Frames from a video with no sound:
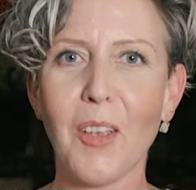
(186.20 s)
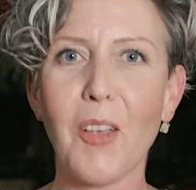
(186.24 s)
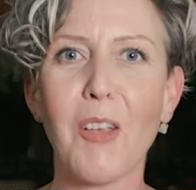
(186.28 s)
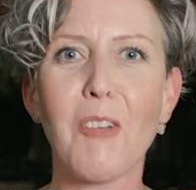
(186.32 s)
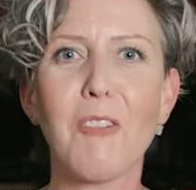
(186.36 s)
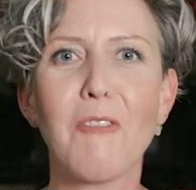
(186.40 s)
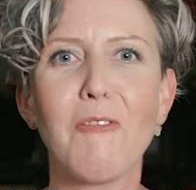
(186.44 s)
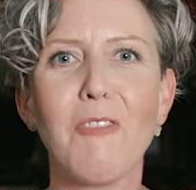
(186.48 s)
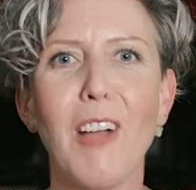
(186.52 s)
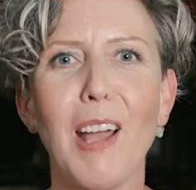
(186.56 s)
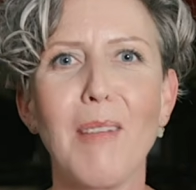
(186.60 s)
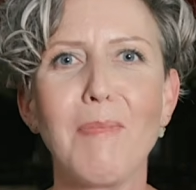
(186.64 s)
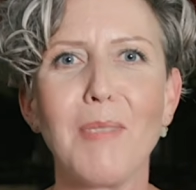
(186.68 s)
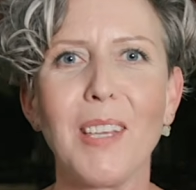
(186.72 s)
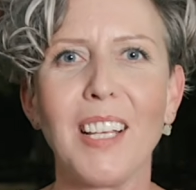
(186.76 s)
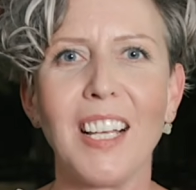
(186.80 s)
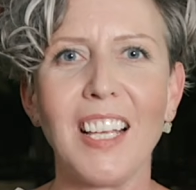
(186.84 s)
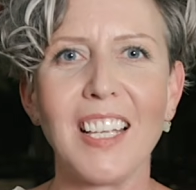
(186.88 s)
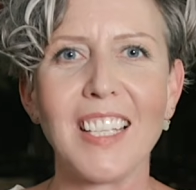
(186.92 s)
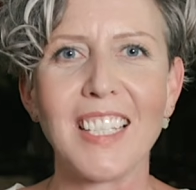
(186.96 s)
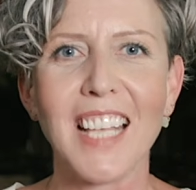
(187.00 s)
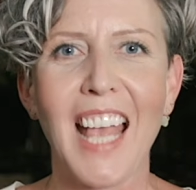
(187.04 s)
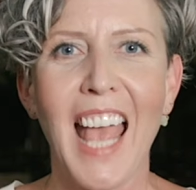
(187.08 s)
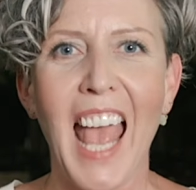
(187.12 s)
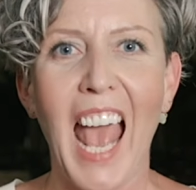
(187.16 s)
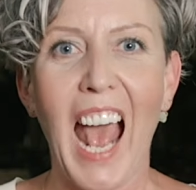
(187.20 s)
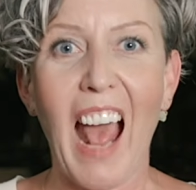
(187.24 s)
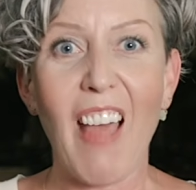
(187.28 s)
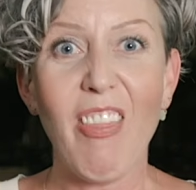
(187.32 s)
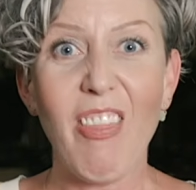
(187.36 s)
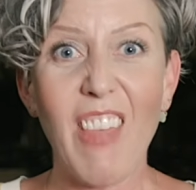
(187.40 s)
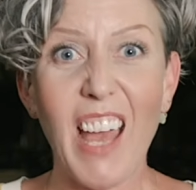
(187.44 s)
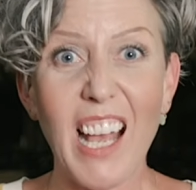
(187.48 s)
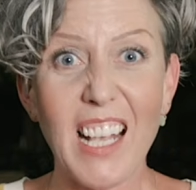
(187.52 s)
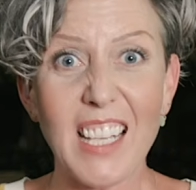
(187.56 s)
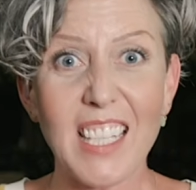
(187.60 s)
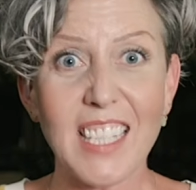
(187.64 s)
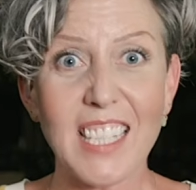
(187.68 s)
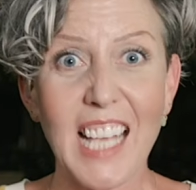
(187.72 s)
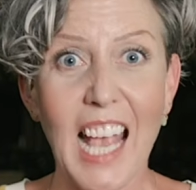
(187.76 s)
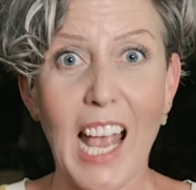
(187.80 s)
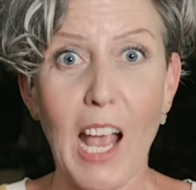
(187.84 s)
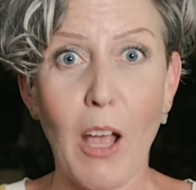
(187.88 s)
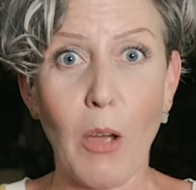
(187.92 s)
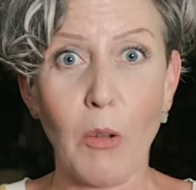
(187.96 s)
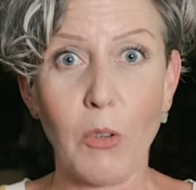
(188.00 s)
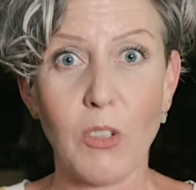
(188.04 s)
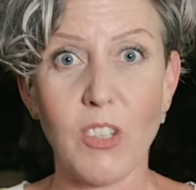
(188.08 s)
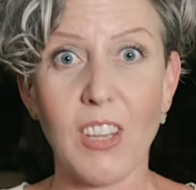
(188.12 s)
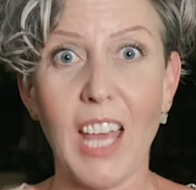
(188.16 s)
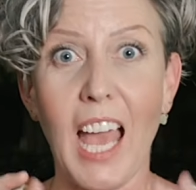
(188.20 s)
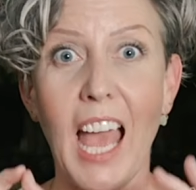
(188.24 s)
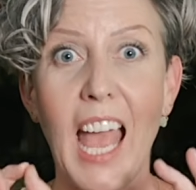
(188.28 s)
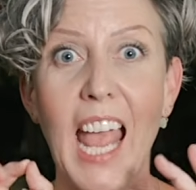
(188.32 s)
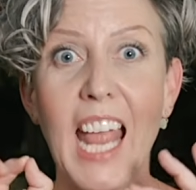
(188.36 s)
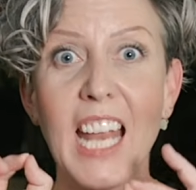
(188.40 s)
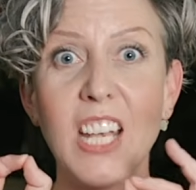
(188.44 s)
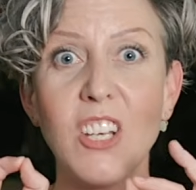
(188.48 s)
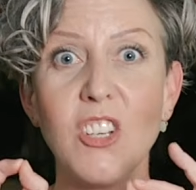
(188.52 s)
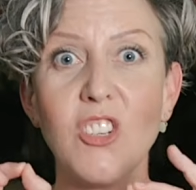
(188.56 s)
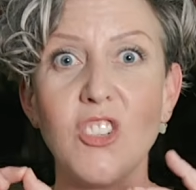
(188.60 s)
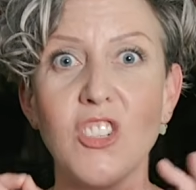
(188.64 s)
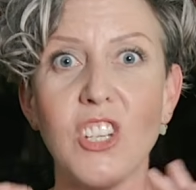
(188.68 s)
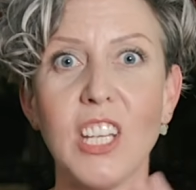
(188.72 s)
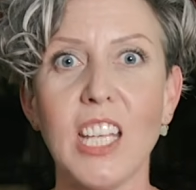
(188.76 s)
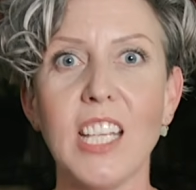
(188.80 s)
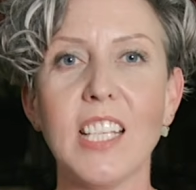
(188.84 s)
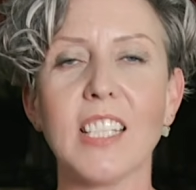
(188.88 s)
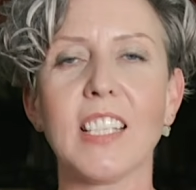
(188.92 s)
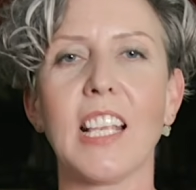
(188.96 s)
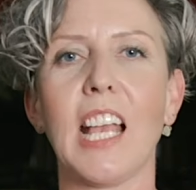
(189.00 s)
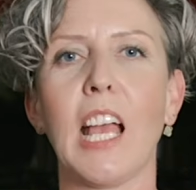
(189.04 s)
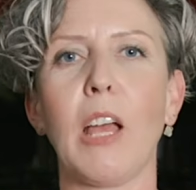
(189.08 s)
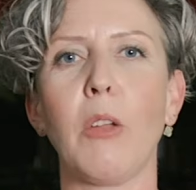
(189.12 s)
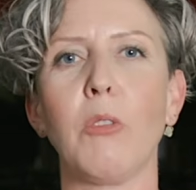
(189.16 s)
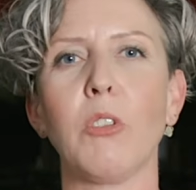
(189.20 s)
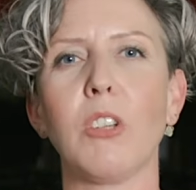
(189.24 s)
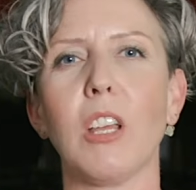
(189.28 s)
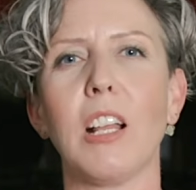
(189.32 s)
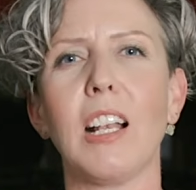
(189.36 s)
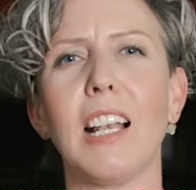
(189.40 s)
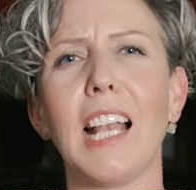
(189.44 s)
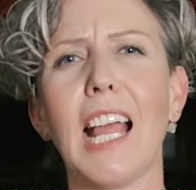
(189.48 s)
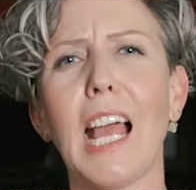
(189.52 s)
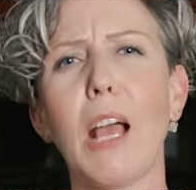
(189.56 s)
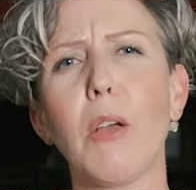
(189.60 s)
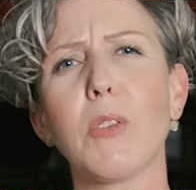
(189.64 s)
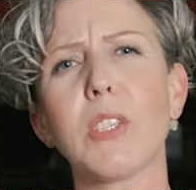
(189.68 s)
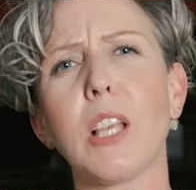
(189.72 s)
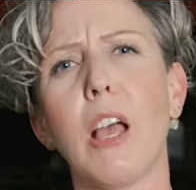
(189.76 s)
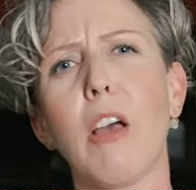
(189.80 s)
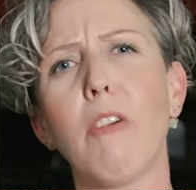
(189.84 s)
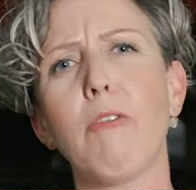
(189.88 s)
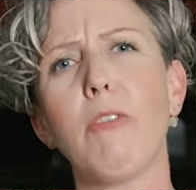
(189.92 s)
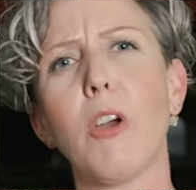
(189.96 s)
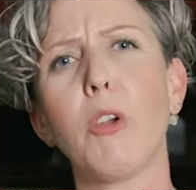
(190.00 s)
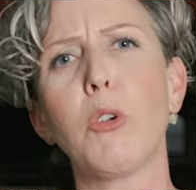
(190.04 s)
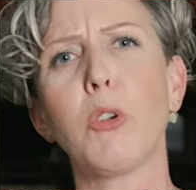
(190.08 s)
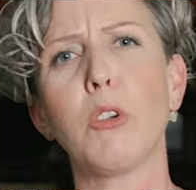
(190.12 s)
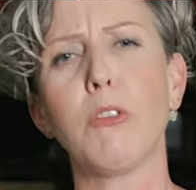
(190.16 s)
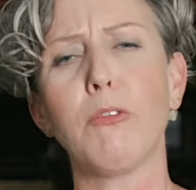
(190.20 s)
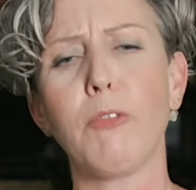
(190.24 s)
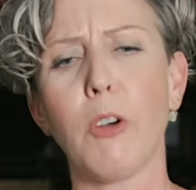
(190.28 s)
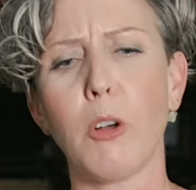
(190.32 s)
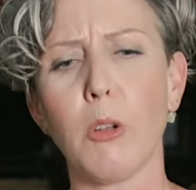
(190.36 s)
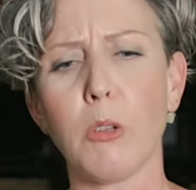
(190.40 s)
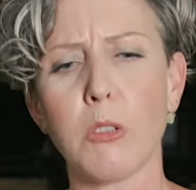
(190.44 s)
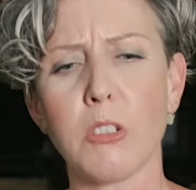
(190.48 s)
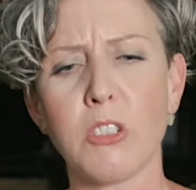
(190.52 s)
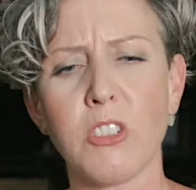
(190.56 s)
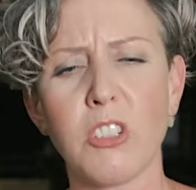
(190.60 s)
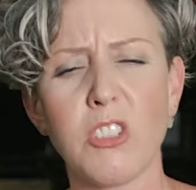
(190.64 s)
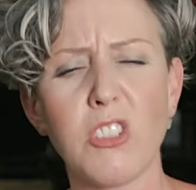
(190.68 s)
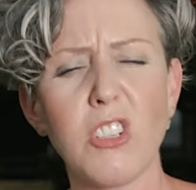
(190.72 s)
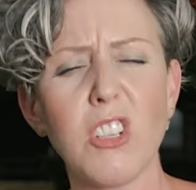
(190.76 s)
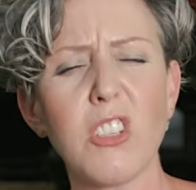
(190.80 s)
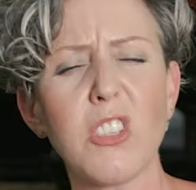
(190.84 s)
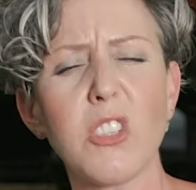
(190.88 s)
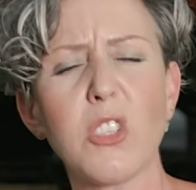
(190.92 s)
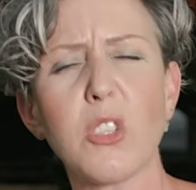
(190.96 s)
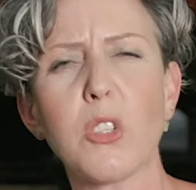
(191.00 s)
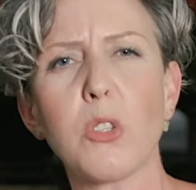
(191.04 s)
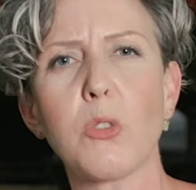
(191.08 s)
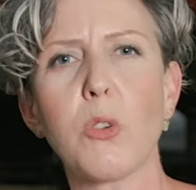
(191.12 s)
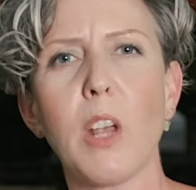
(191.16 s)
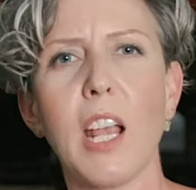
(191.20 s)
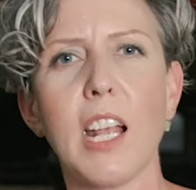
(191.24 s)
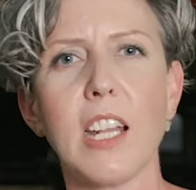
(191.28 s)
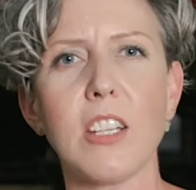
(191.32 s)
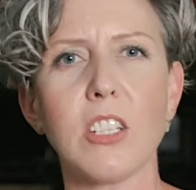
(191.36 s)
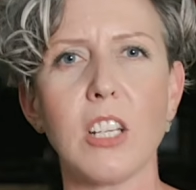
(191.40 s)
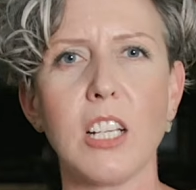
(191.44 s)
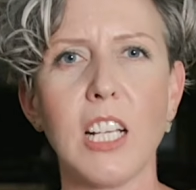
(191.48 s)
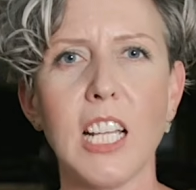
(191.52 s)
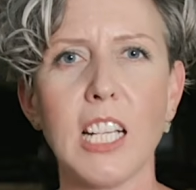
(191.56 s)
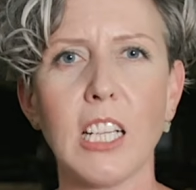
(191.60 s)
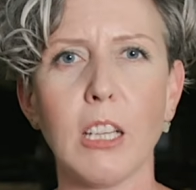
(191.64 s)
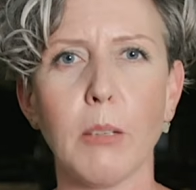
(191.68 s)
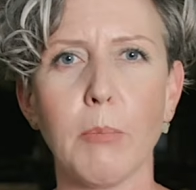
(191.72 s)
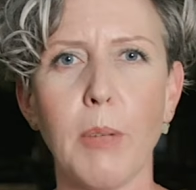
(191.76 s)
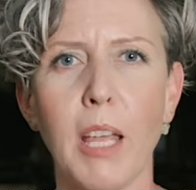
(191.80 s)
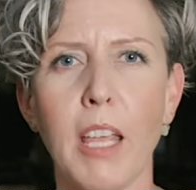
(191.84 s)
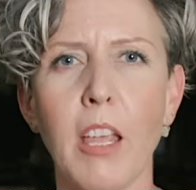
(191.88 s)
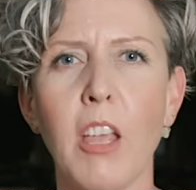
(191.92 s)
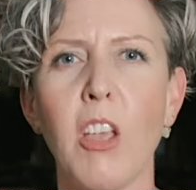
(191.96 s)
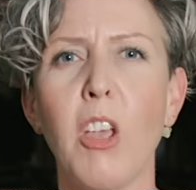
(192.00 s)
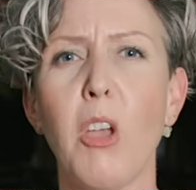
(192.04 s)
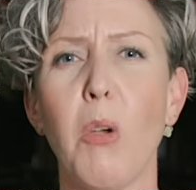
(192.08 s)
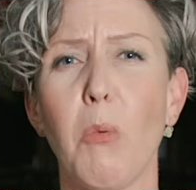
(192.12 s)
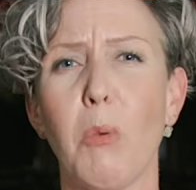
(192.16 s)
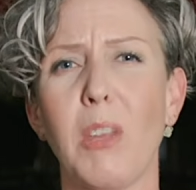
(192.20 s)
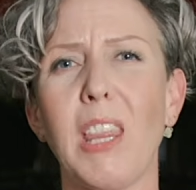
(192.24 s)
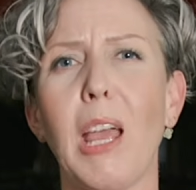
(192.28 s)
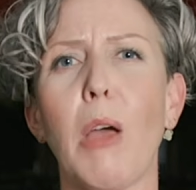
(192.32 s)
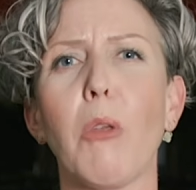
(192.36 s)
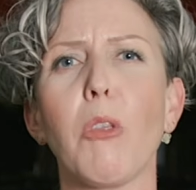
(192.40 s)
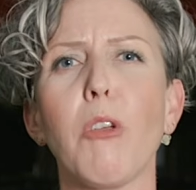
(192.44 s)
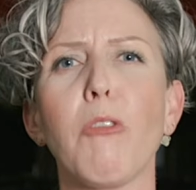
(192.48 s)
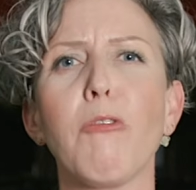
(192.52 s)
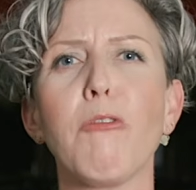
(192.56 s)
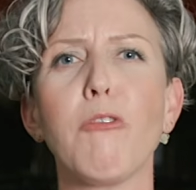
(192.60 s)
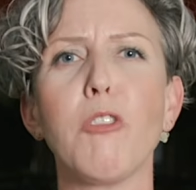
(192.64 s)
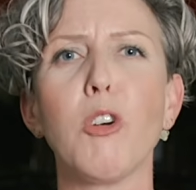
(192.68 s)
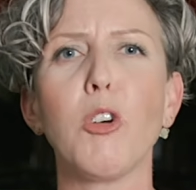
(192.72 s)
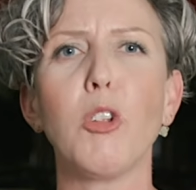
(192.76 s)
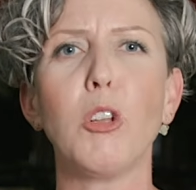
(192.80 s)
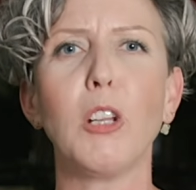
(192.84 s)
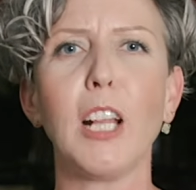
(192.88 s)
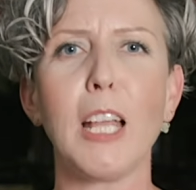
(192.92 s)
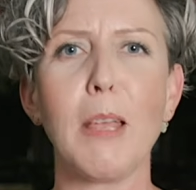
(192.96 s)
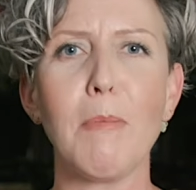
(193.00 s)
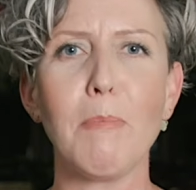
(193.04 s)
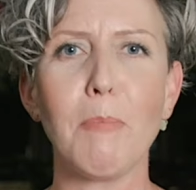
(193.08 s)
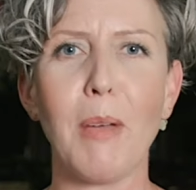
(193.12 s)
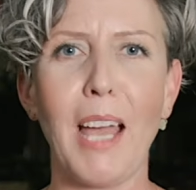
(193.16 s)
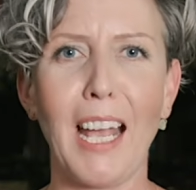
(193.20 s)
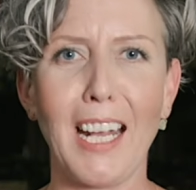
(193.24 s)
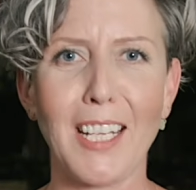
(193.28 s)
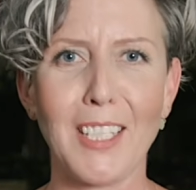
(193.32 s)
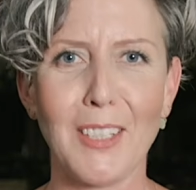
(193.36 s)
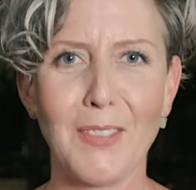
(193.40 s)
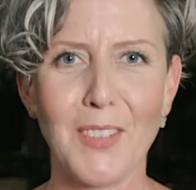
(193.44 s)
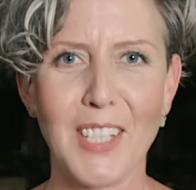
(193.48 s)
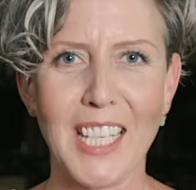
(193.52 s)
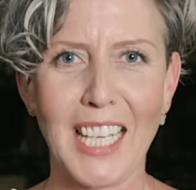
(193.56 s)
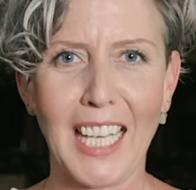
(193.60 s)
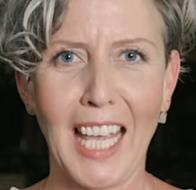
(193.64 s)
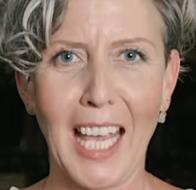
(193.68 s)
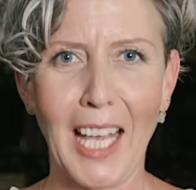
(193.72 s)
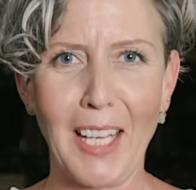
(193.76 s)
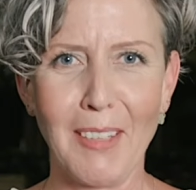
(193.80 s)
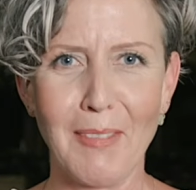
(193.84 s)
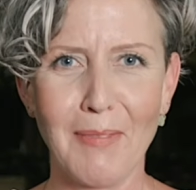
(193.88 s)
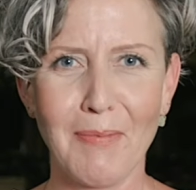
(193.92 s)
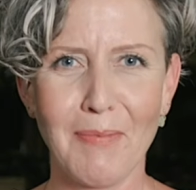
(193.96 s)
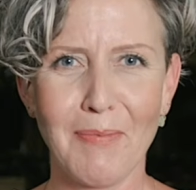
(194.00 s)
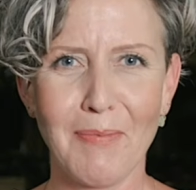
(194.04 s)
Fabulous. And that sound, that NG sound, allows our vocal folds to just stretch a little bit without the full impact of singing.